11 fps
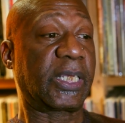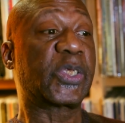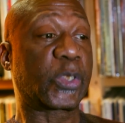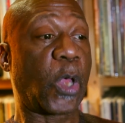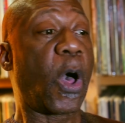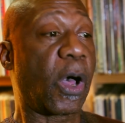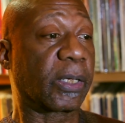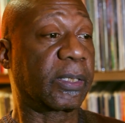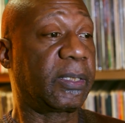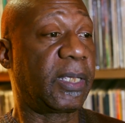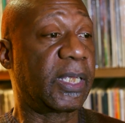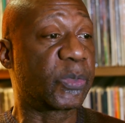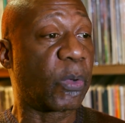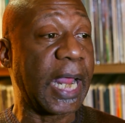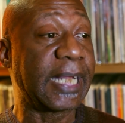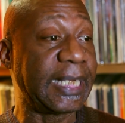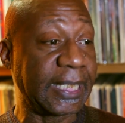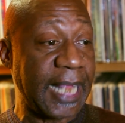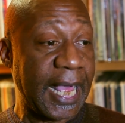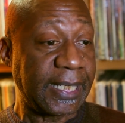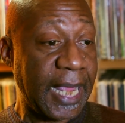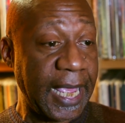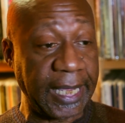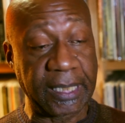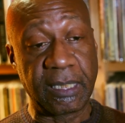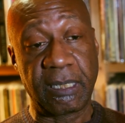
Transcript: song is what I needed that day.